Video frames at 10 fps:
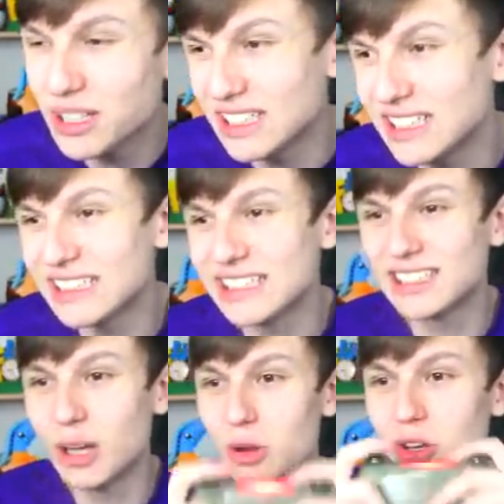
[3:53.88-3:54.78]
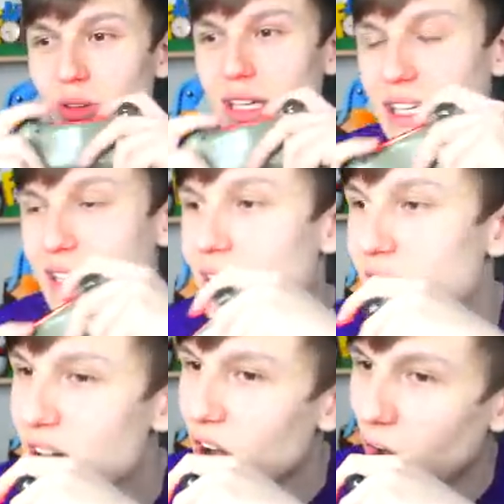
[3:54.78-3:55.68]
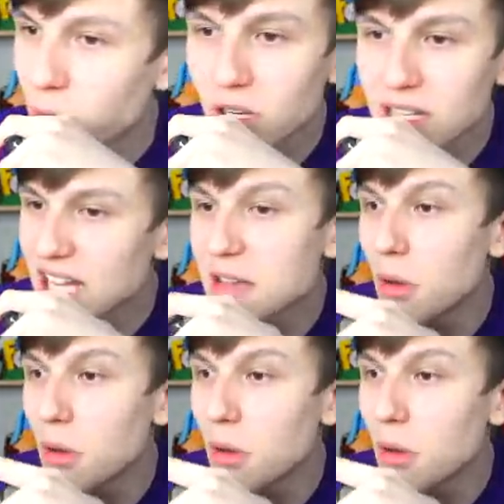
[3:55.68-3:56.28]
Ah, oh, that's so annoying. I'm going to take